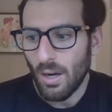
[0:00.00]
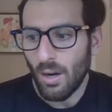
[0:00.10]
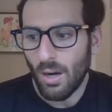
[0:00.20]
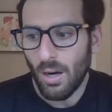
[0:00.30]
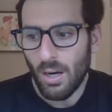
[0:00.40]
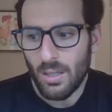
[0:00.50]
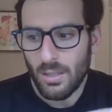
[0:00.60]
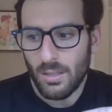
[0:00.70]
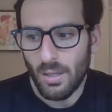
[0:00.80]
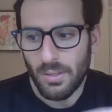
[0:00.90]
are
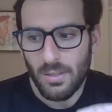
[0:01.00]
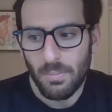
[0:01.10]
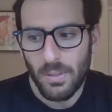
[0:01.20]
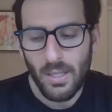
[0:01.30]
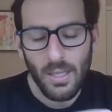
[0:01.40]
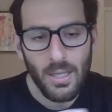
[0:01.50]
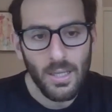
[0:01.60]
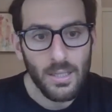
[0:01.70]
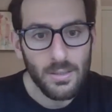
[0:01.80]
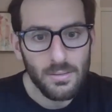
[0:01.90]
going to be
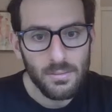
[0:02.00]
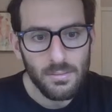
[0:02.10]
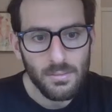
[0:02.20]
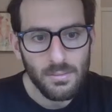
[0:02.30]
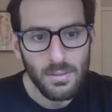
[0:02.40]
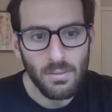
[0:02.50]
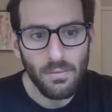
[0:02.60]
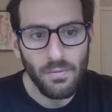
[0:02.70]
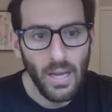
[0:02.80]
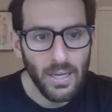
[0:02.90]
in the
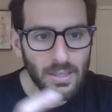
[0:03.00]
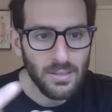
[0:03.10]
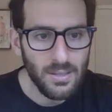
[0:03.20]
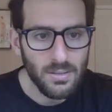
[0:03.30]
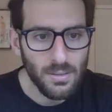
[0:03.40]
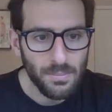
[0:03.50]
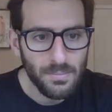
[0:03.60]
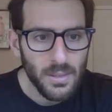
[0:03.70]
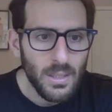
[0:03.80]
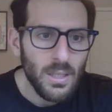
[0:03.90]
lymphatic system.
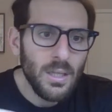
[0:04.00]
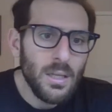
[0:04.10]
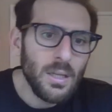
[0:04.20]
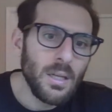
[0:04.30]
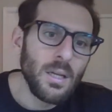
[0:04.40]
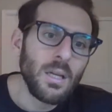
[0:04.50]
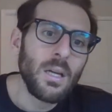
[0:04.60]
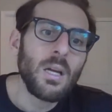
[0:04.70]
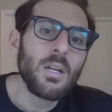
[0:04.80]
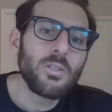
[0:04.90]

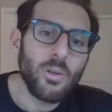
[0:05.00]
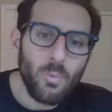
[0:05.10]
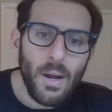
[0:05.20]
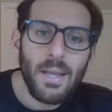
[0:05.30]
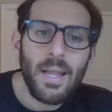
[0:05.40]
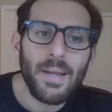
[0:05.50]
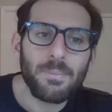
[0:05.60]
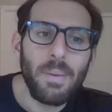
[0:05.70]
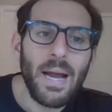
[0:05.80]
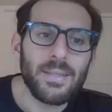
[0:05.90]
So when that's
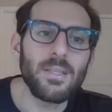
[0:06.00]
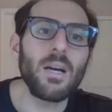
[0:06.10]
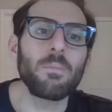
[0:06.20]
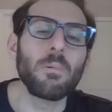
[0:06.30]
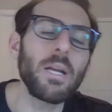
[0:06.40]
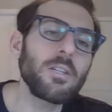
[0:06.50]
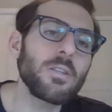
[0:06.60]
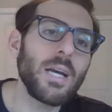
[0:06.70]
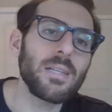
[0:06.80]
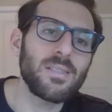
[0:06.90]
backed up, when you're
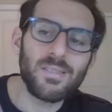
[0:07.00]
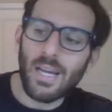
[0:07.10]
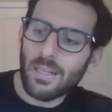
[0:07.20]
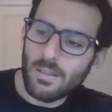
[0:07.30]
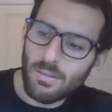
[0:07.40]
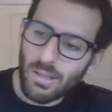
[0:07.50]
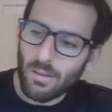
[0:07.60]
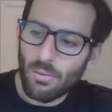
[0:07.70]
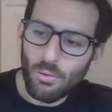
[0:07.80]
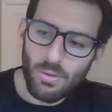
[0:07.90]
not cycling
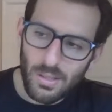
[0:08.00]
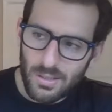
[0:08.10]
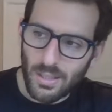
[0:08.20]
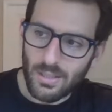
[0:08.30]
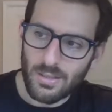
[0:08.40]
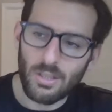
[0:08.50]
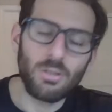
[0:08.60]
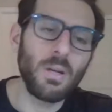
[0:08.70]
through these things that you